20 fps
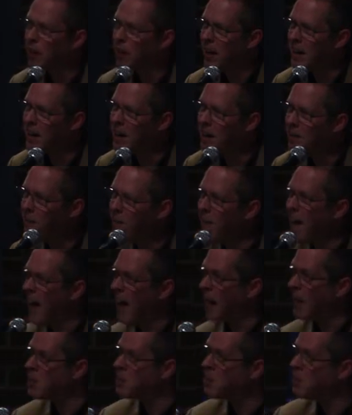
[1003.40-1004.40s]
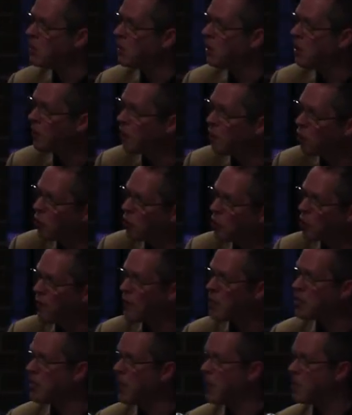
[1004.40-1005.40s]
And in effect, the sort of
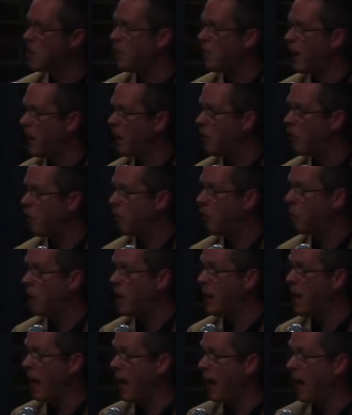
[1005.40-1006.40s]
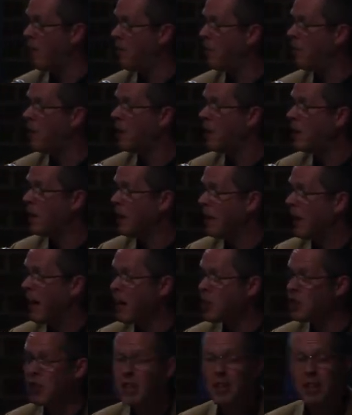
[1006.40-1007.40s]
internet surveillance that we have
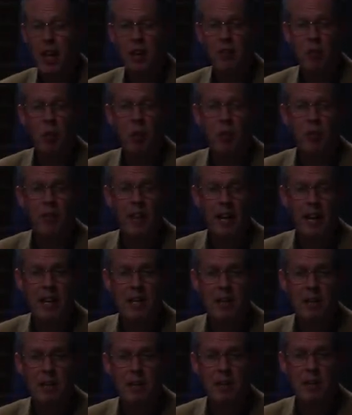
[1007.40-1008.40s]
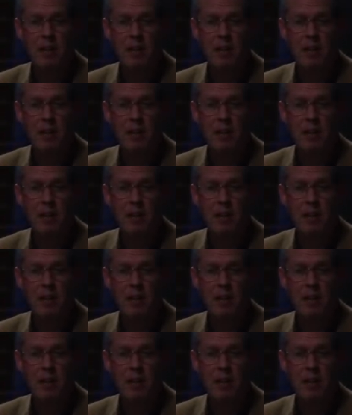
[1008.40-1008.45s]
actually does all of that.